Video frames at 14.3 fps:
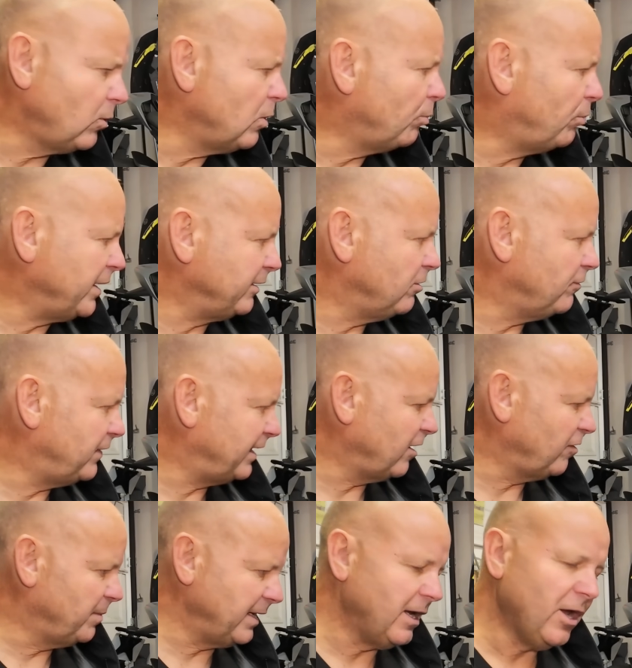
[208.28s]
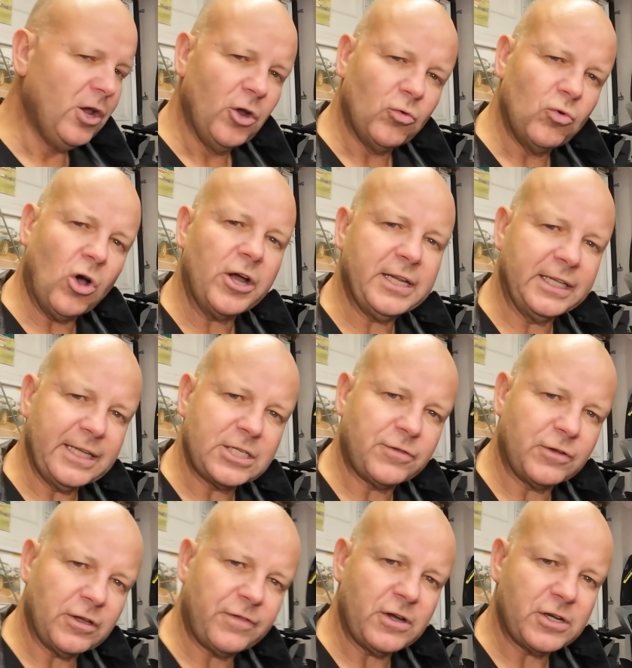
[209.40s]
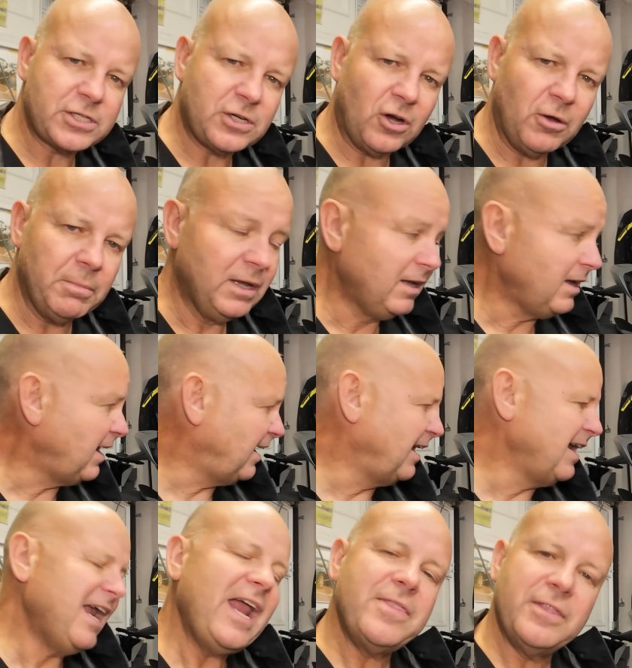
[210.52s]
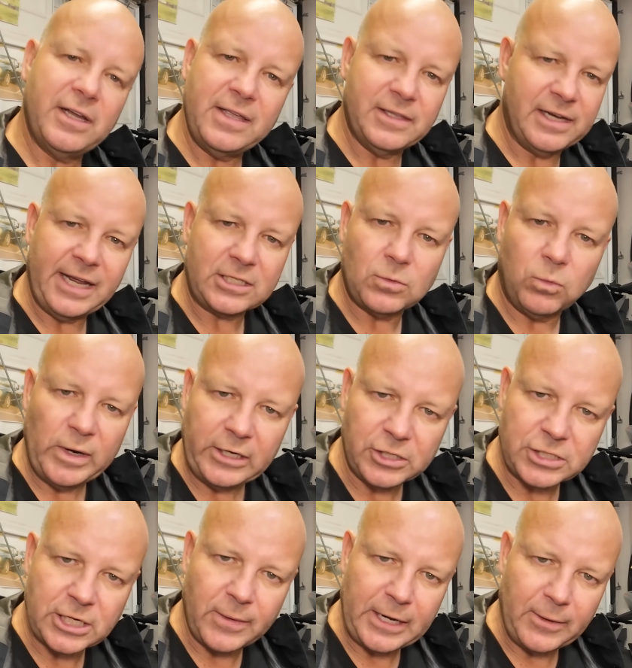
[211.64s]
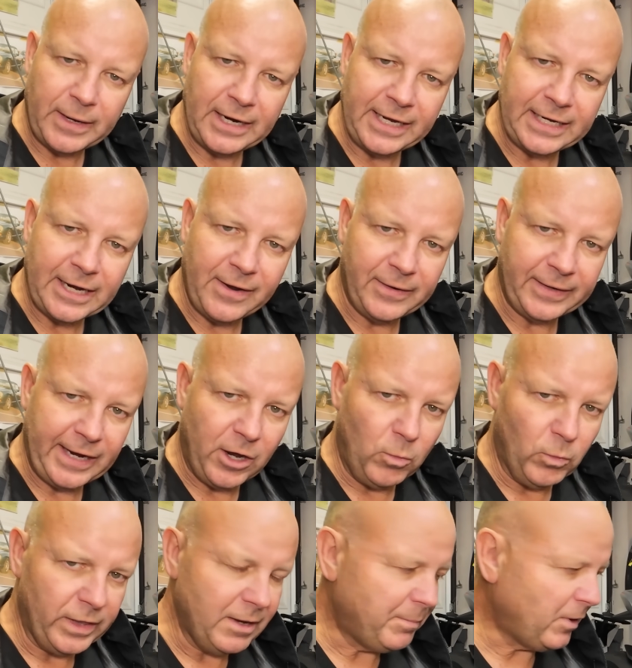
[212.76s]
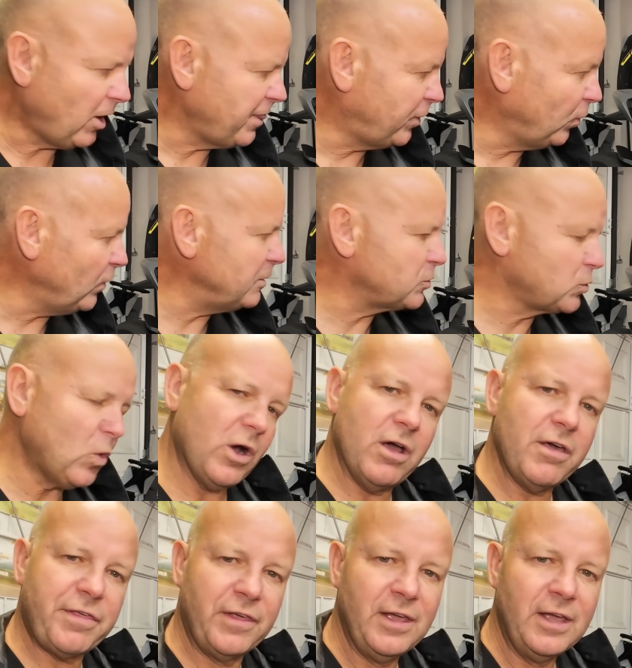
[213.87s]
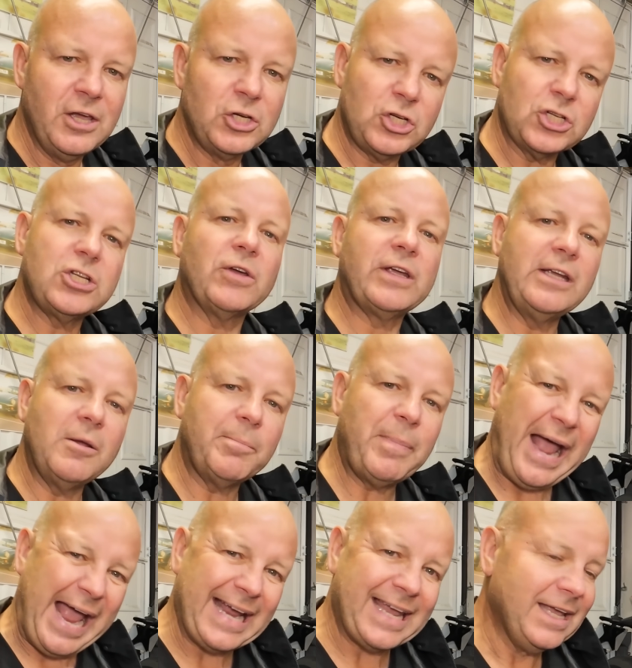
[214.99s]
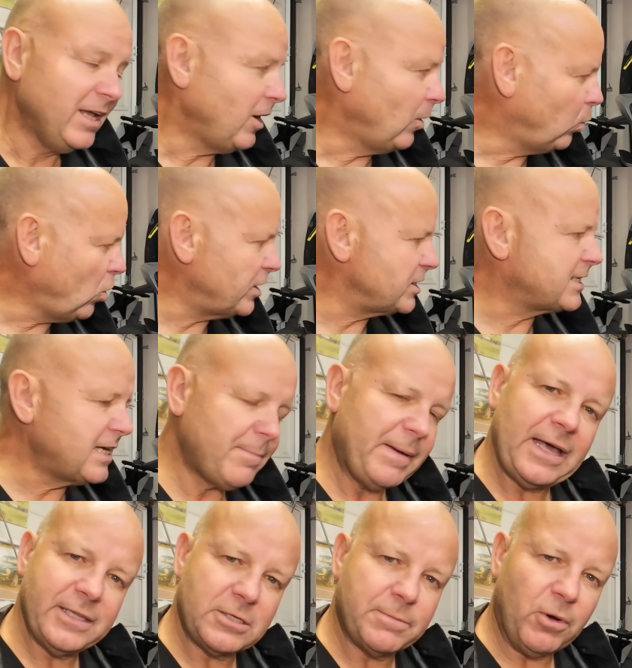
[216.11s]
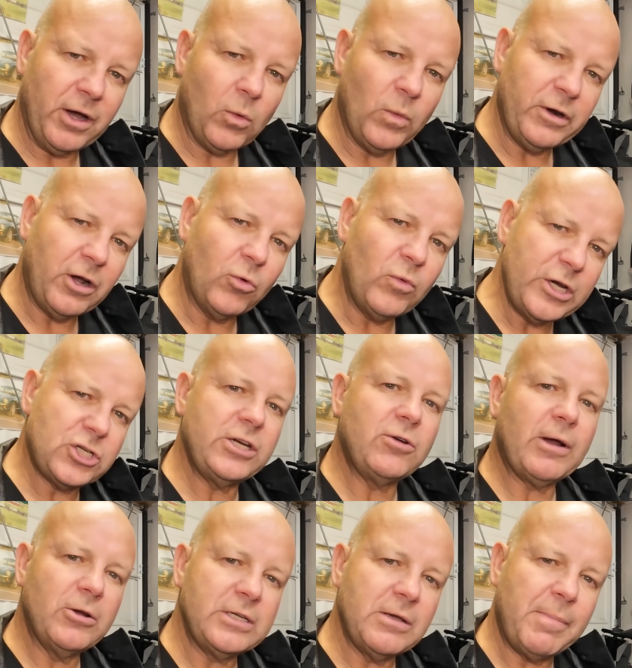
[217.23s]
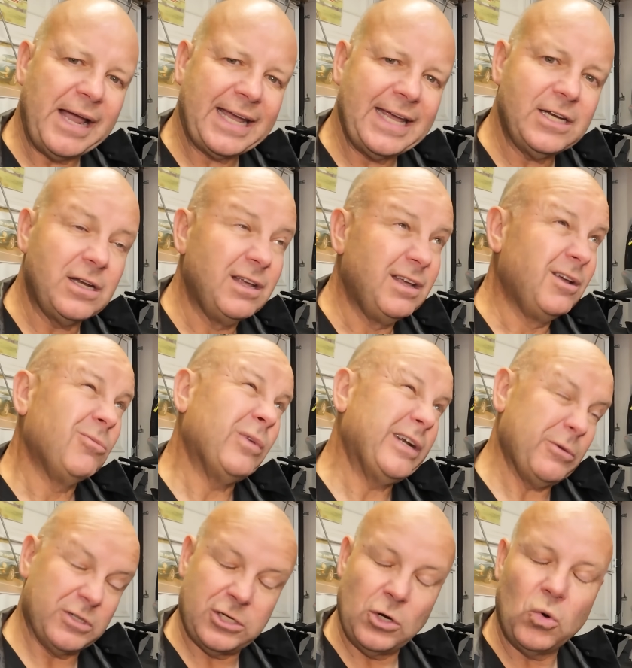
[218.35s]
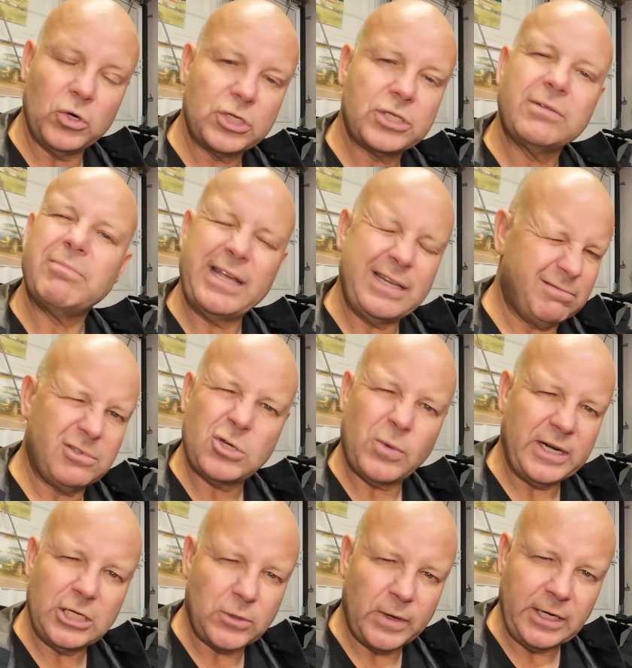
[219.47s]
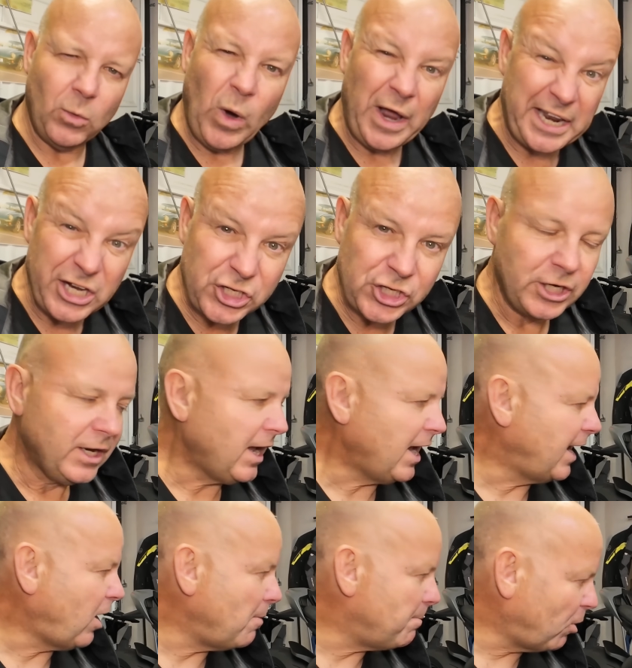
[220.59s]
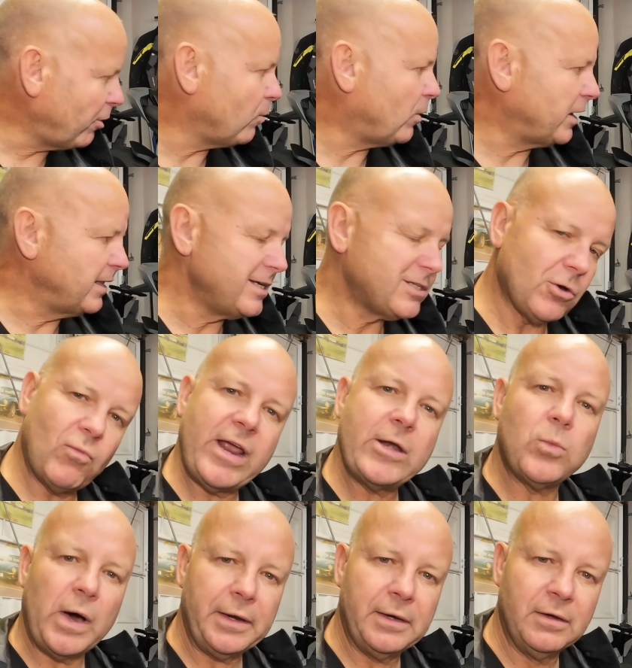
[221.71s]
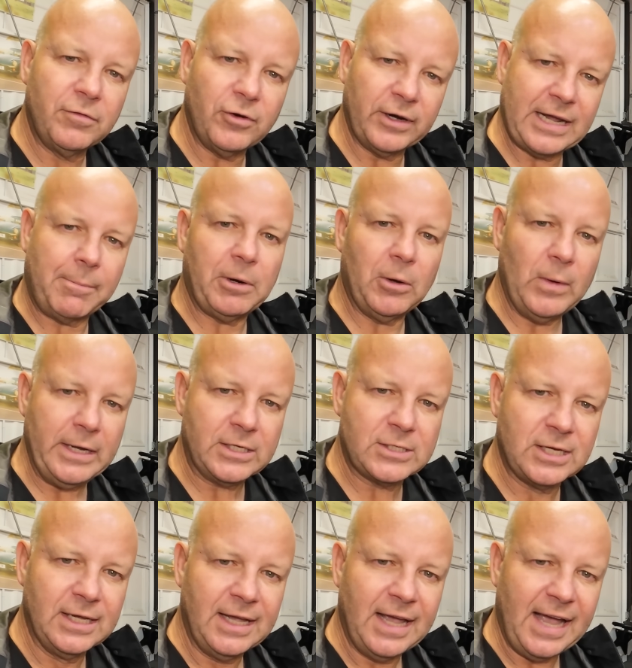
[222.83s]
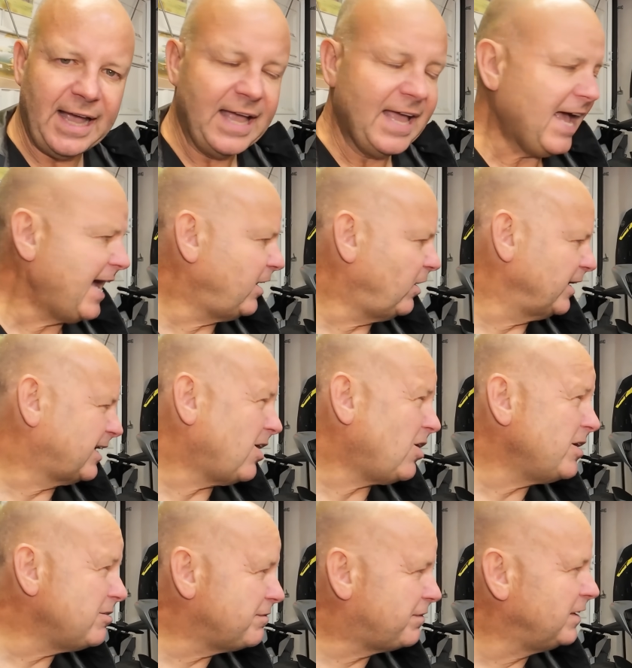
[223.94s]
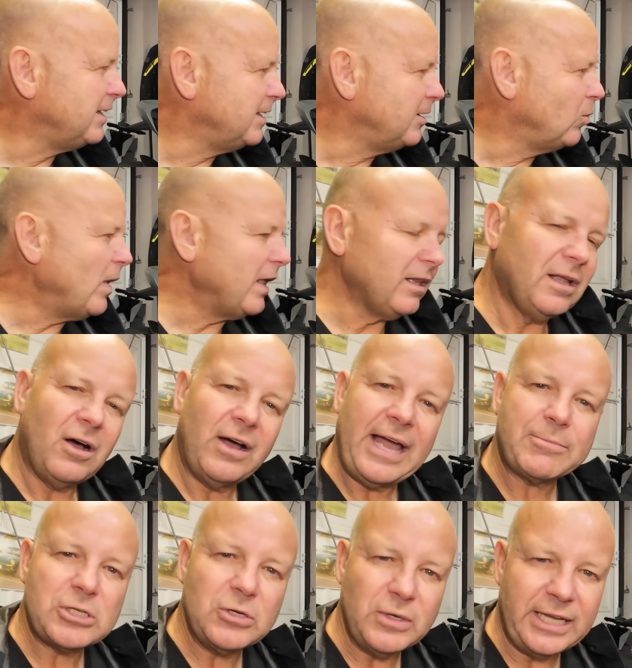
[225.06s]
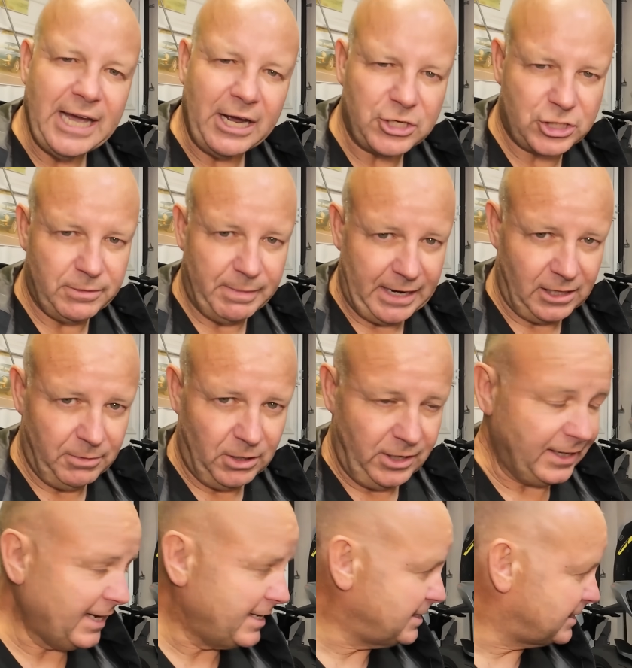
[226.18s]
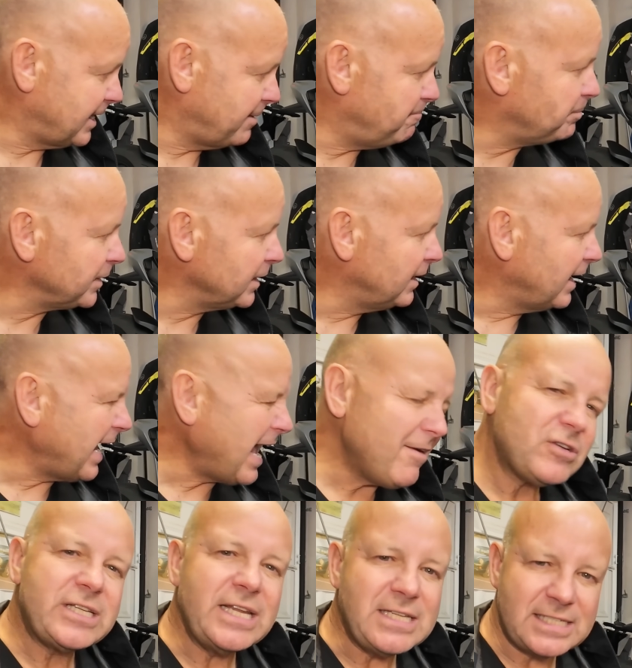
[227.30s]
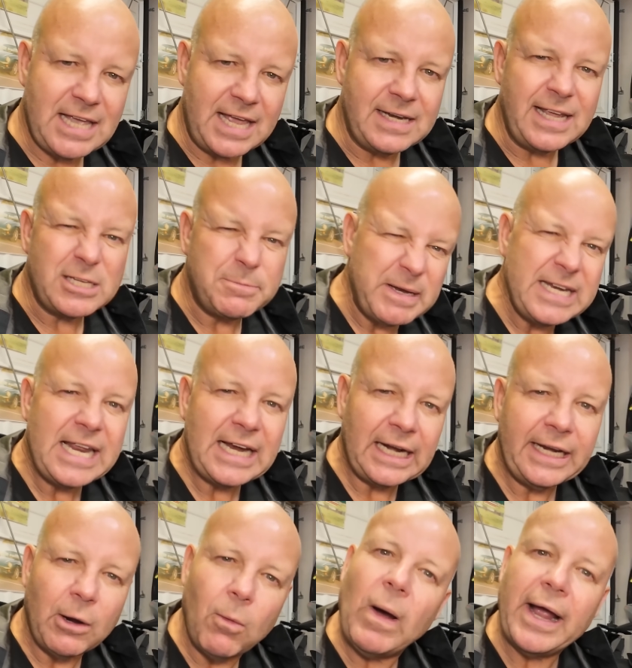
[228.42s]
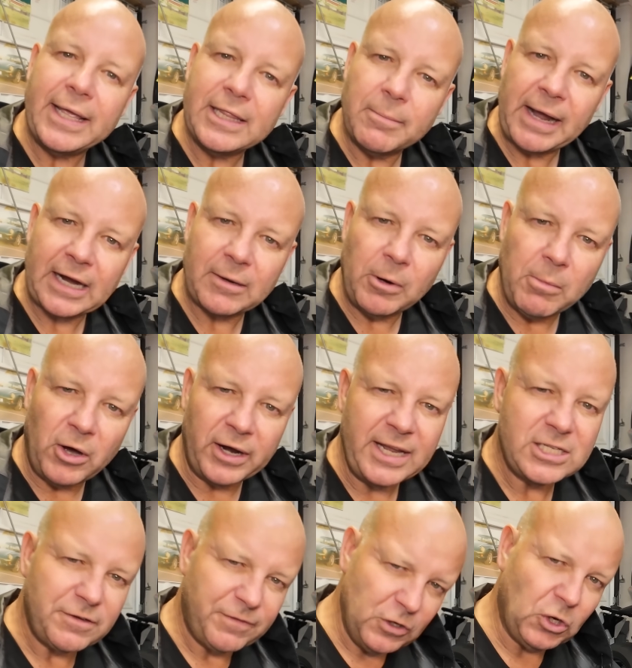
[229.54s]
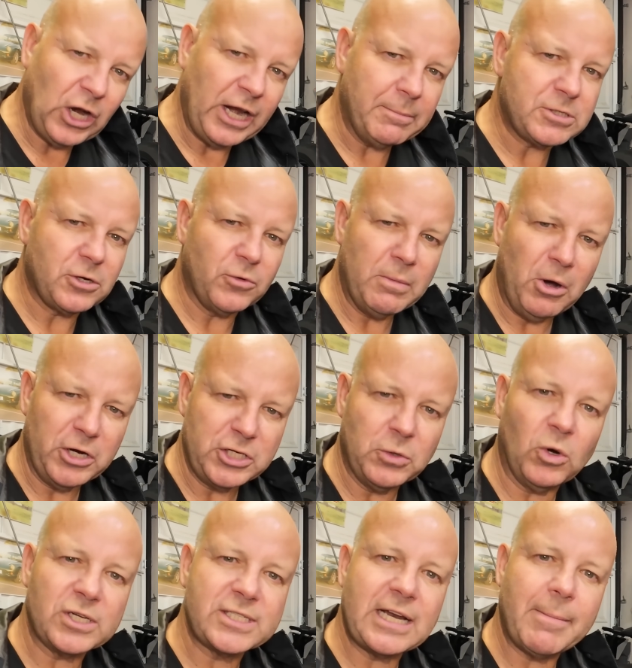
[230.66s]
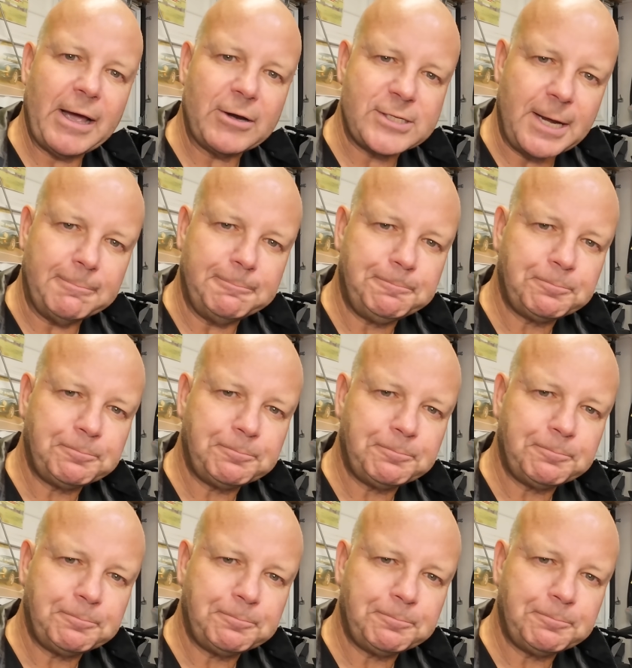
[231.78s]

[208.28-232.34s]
will bring you a video of me riding this for the first time in the next week or two anyway, and let you know how I get on with it. But I thought it was worth just looking back at what I said about this bike when I originally rode it back in, when it was launched in 2021-ish. I borrowed one of these, a red one, for a couple of weeks, and I kind of, well, I absolutely gushed about the bike, and ever since then it's been niggling away in the back of my mind. Here's a few clips to remind you what I said about it.